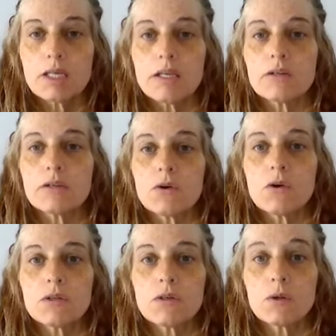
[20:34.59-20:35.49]
There's
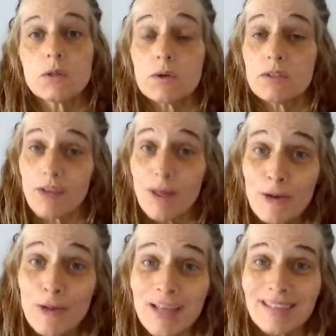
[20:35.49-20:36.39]
also loads of
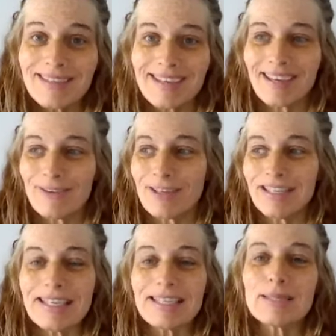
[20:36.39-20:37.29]
other things that get
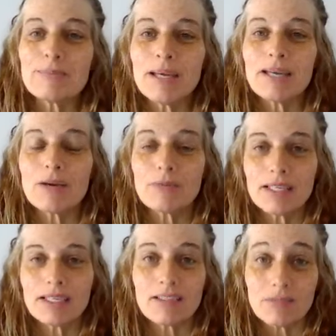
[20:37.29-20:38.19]
released, but a
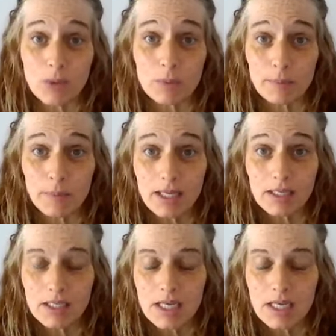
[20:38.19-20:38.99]
release of dopamine.